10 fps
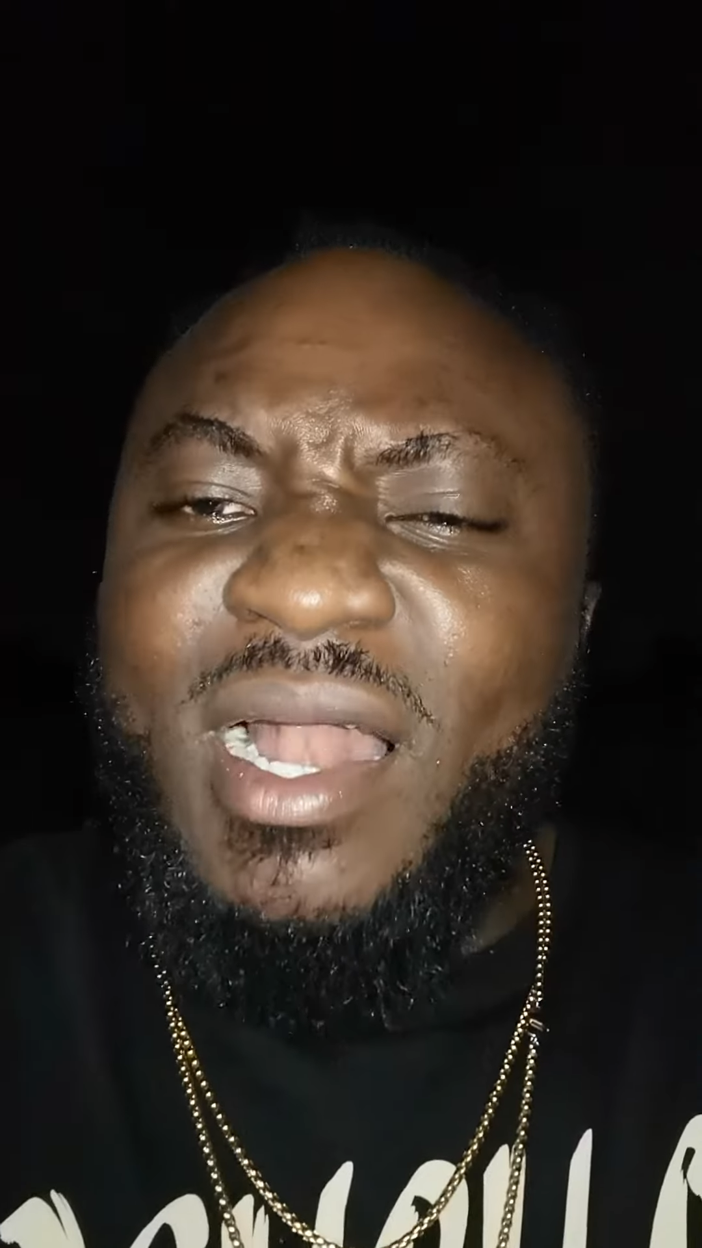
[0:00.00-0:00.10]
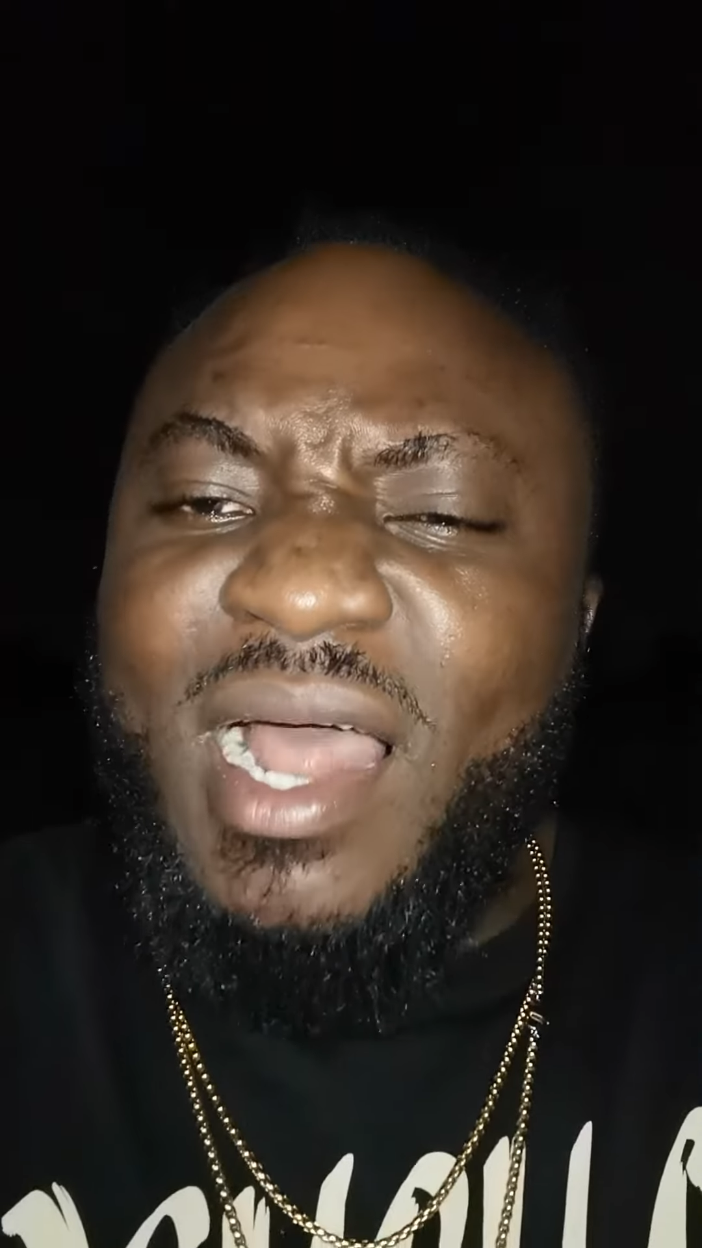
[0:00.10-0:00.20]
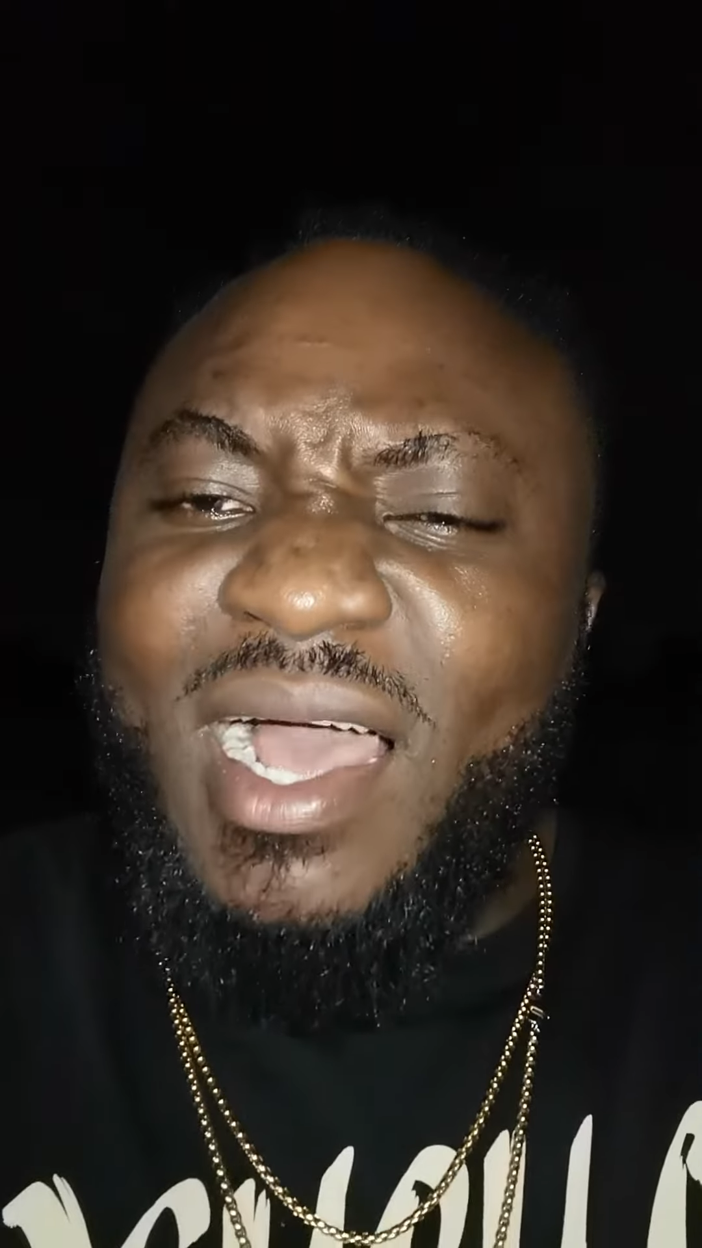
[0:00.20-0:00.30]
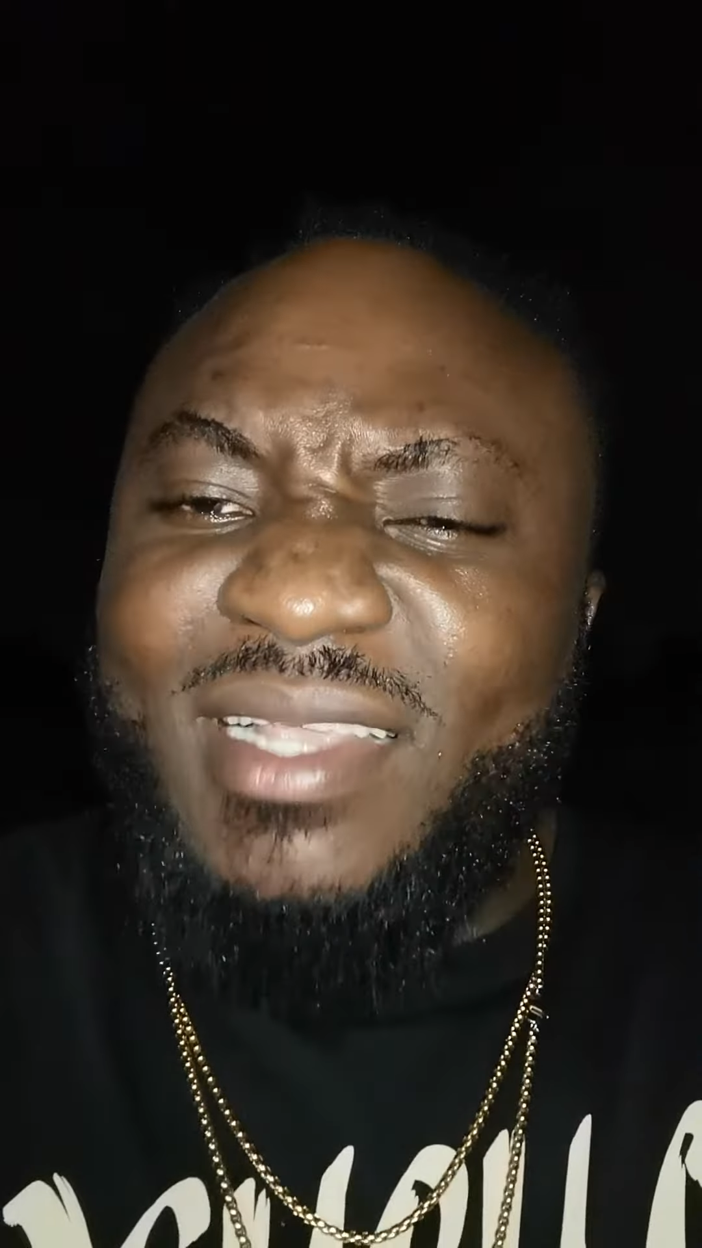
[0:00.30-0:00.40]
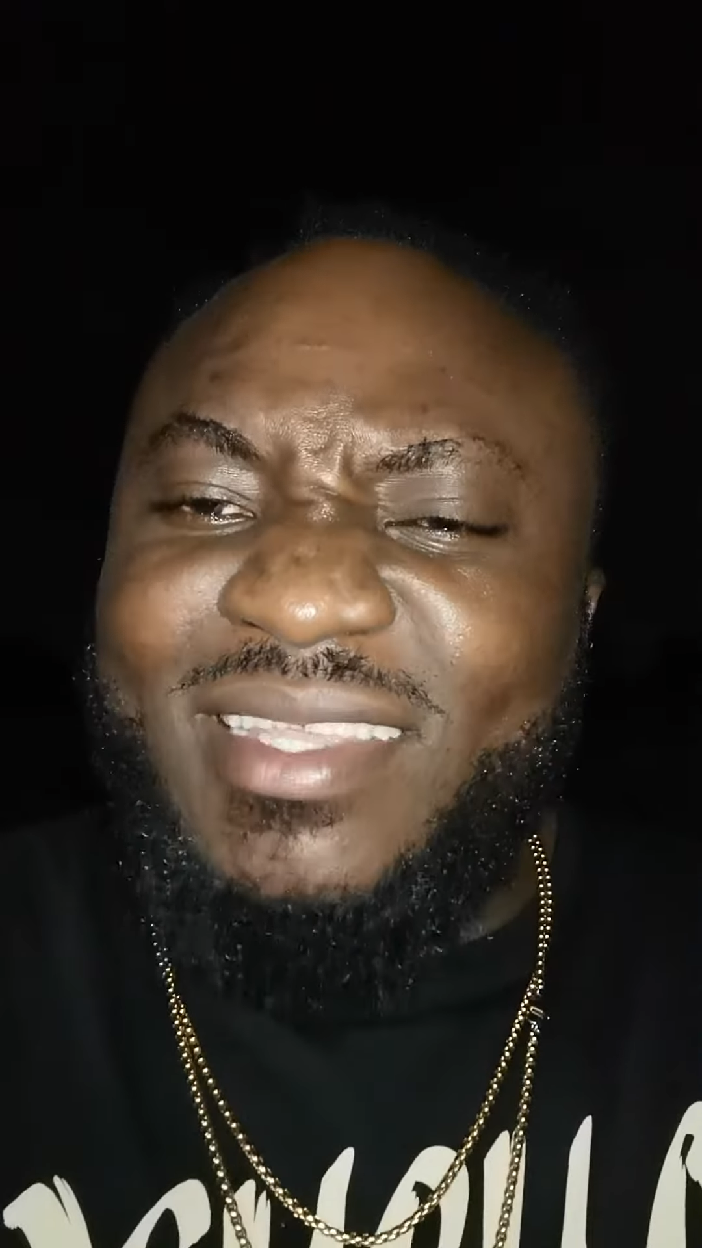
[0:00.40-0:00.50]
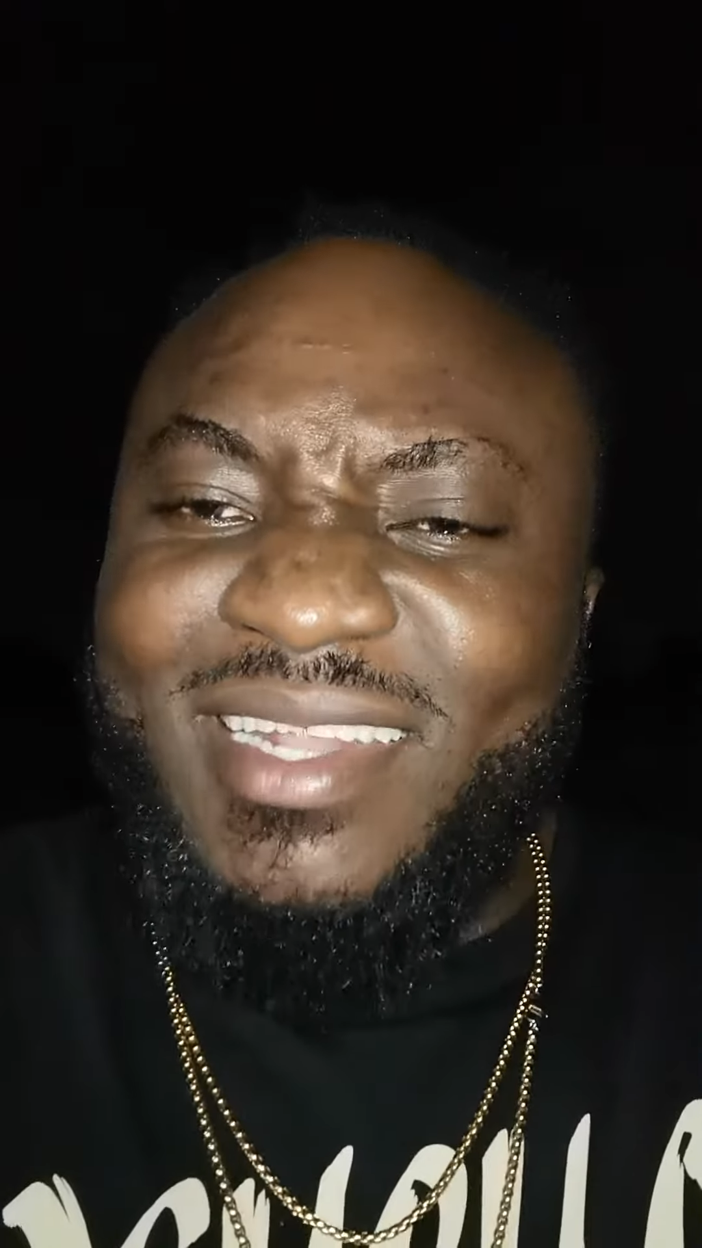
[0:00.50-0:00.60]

clad,